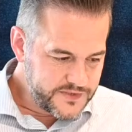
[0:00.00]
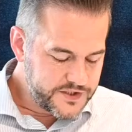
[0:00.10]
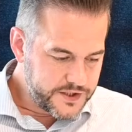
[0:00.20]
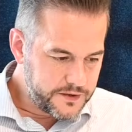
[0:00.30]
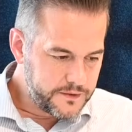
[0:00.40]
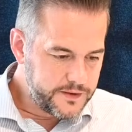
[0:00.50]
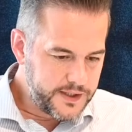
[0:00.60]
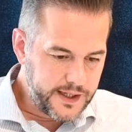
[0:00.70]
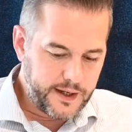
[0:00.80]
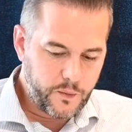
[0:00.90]
So
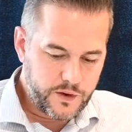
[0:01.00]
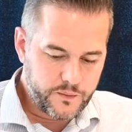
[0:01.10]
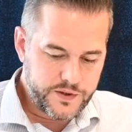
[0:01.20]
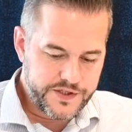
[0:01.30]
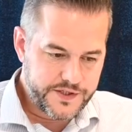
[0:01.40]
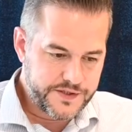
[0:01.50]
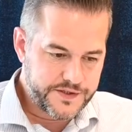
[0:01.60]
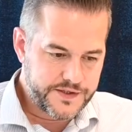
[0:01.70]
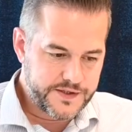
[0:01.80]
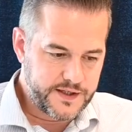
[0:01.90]
yeah, one which
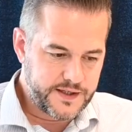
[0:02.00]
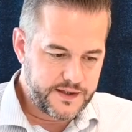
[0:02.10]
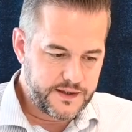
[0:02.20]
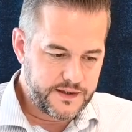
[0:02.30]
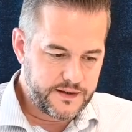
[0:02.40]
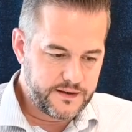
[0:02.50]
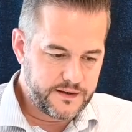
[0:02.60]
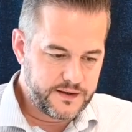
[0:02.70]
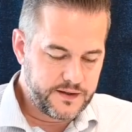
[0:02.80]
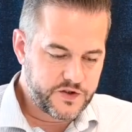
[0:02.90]
is
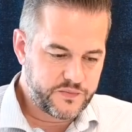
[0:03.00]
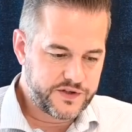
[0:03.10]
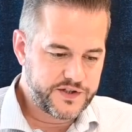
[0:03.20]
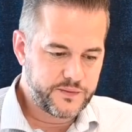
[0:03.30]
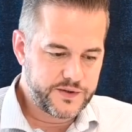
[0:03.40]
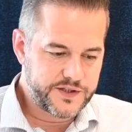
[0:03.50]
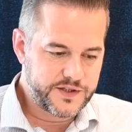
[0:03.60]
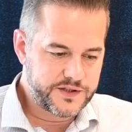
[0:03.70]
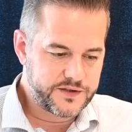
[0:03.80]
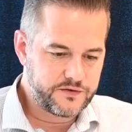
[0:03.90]
it's a project which
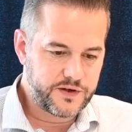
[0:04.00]
is, or a